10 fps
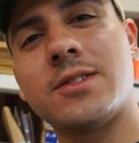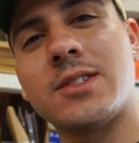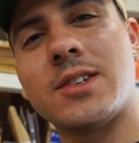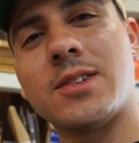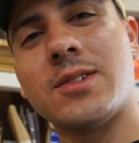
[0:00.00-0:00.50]

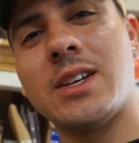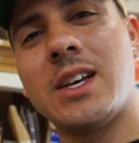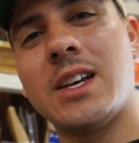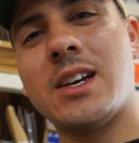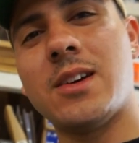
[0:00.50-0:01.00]
So
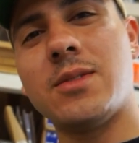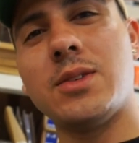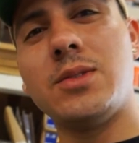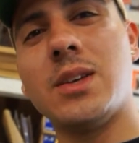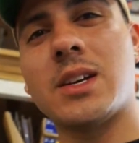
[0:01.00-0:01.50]
I want
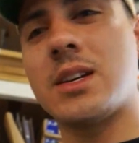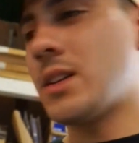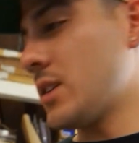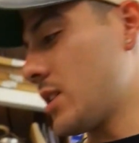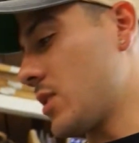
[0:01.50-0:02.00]
to do kind
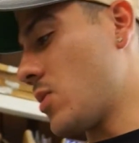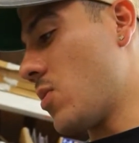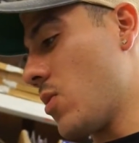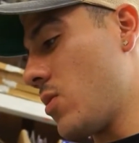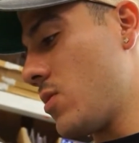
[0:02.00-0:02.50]
of like a
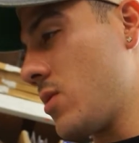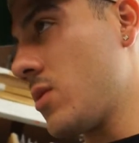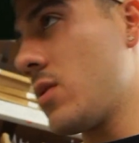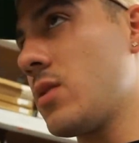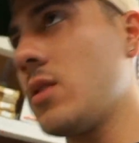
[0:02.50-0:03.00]
coral
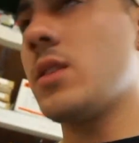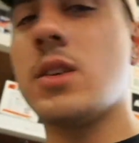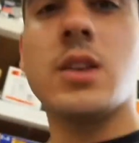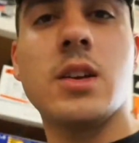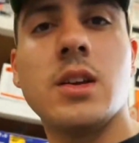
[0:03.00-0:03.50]

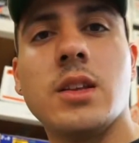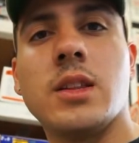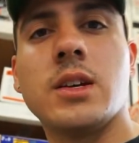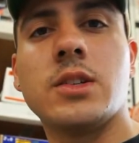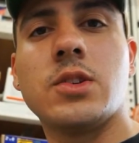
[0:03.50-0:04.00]
and
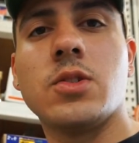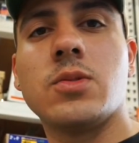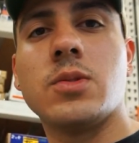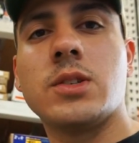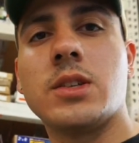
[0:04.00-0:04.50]
like a turquoise